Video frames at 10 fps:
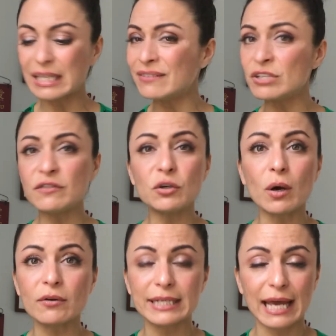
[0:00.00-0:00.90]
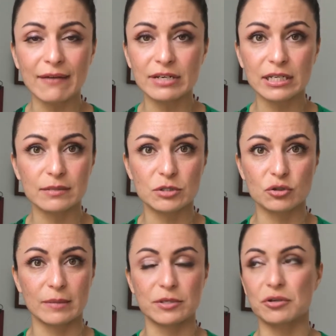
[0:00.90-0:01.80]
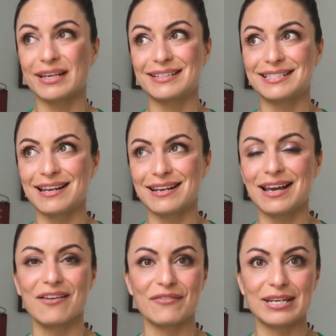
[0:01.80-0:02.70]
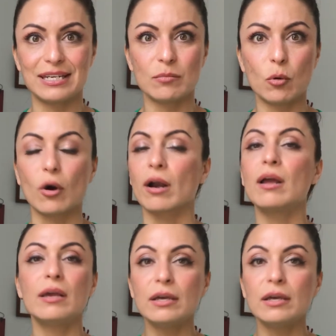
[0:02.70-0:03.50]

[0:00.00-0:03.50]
Even if you already have an income stream and you're like, it's not enough, I need more.